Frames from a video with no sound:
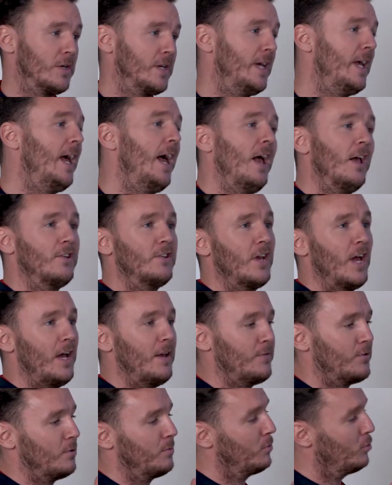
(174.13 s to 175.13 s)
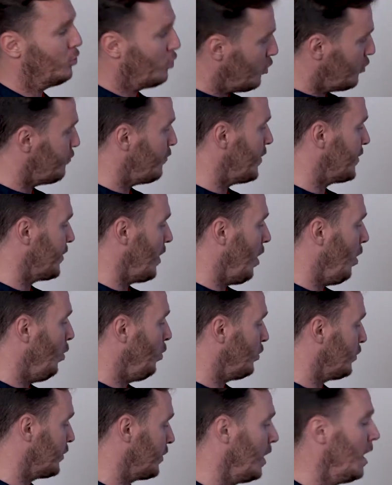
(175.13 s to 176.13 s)
It has gave some good
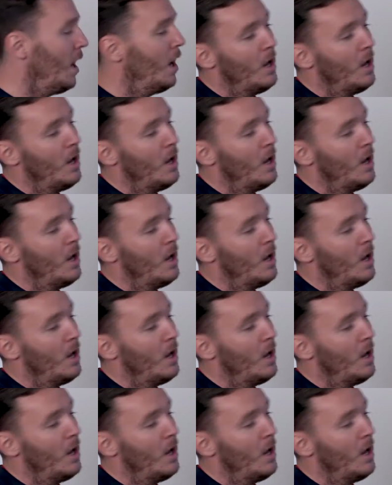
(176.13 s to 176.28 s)
results